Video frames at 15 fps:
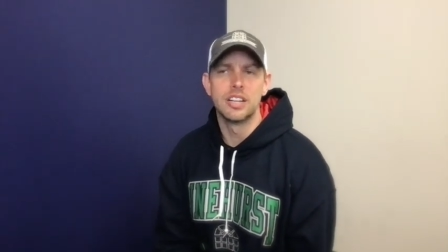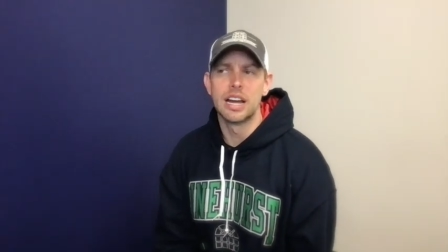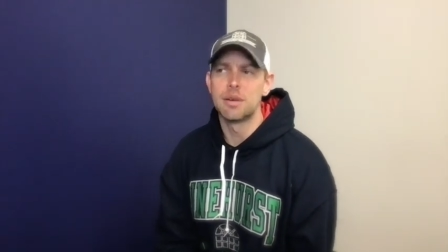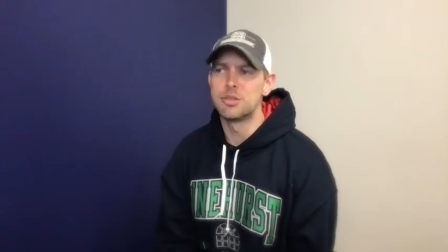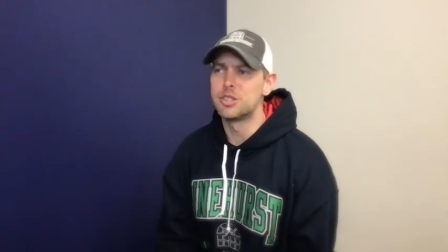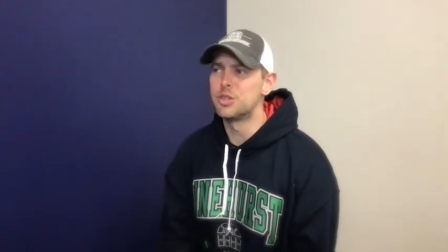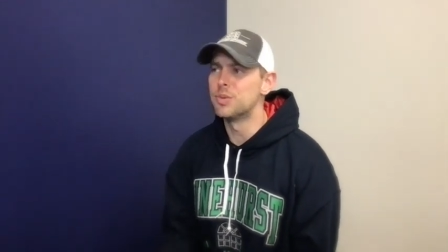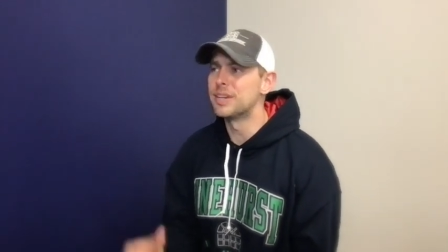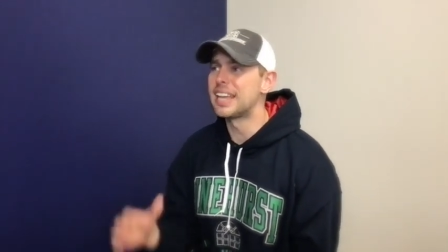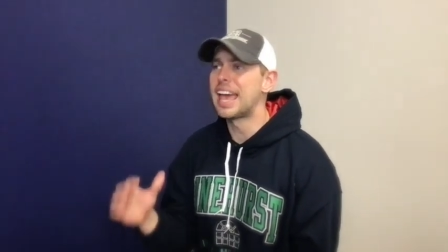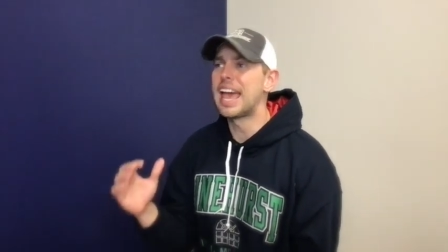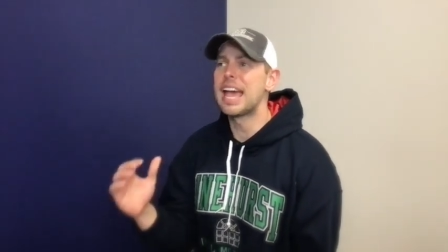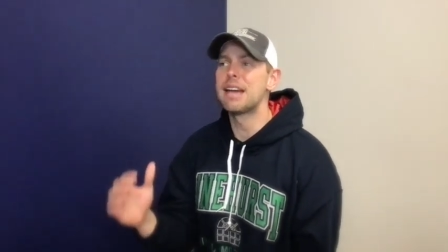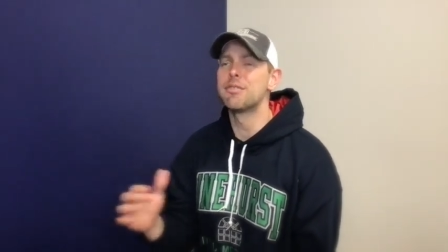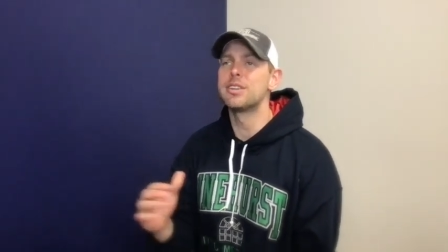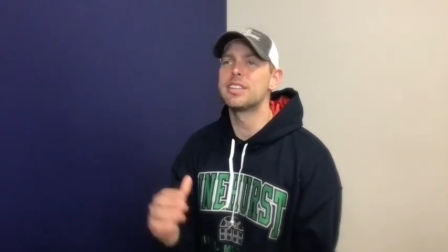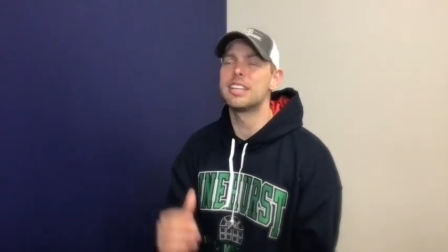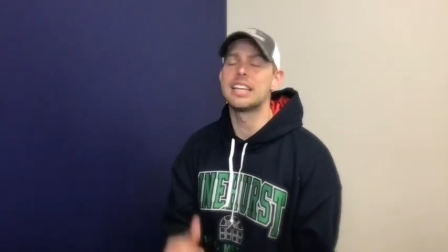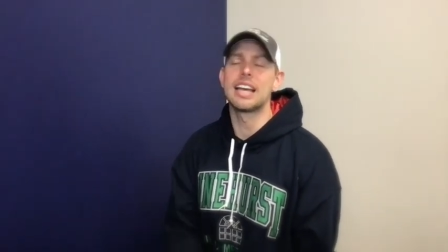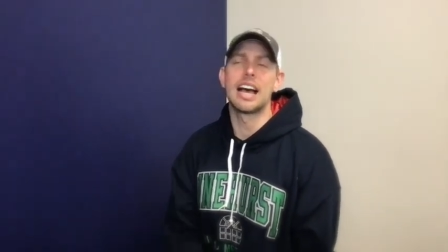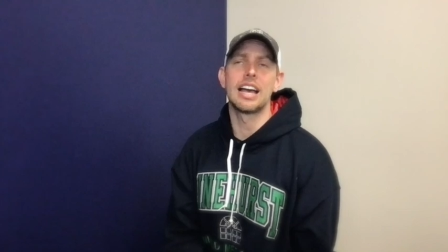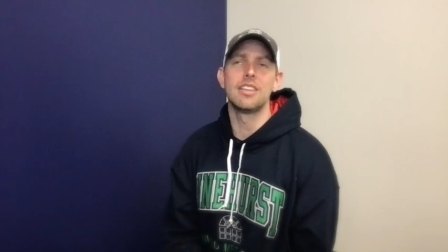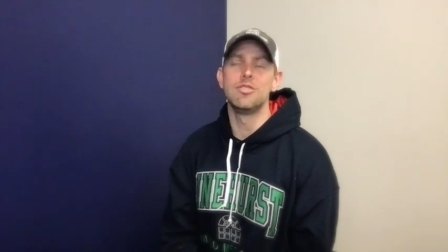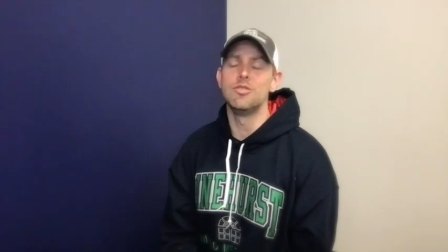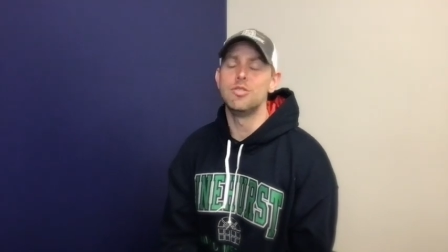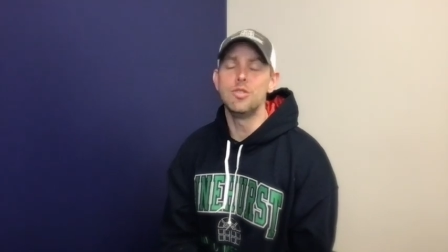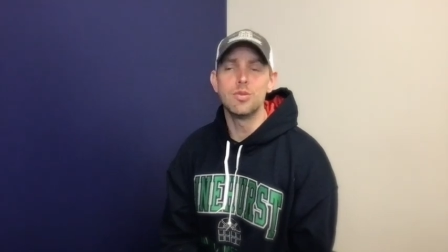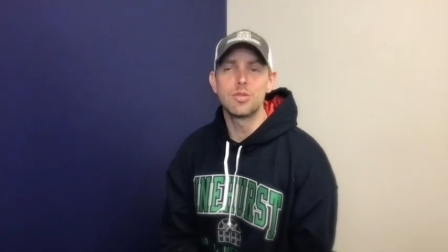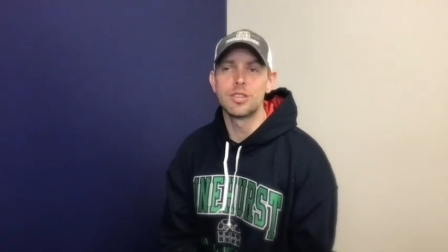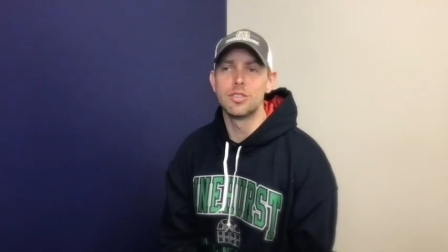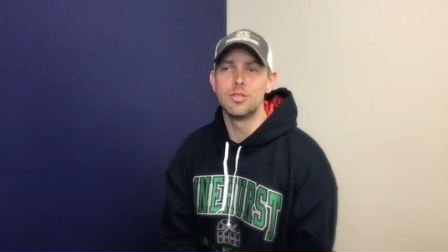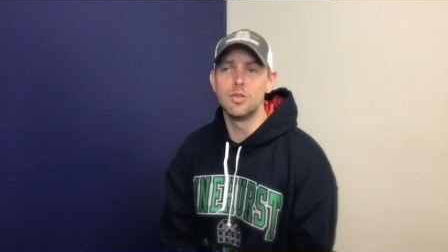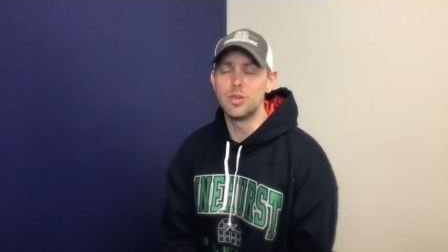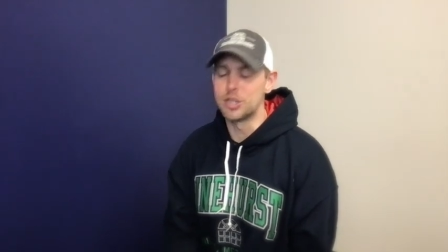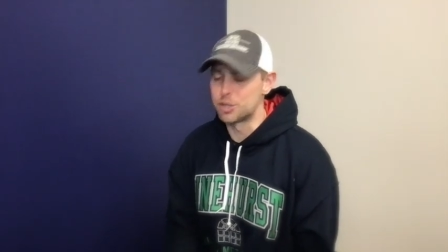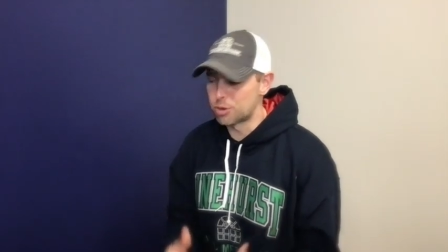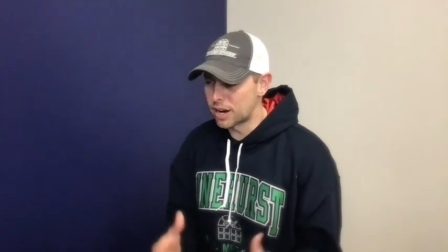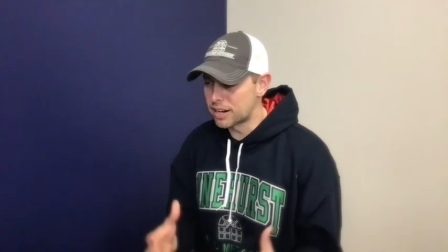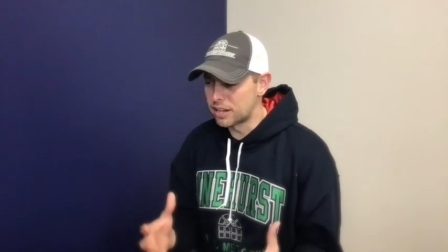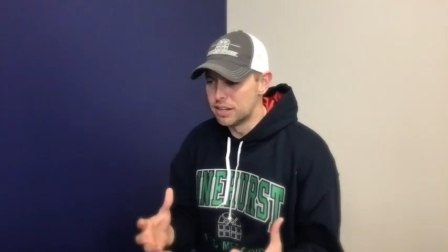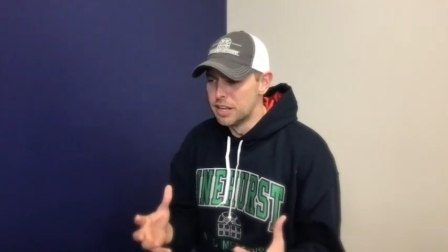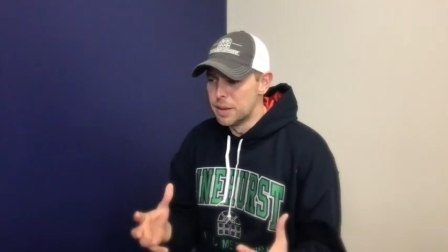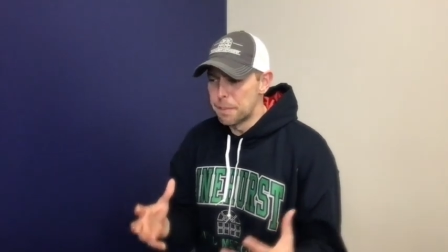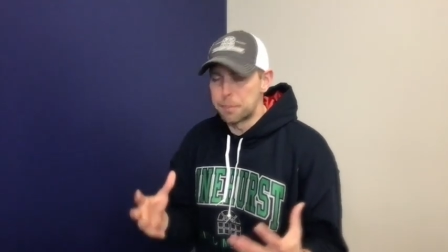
I was doing everything I knew to do to try to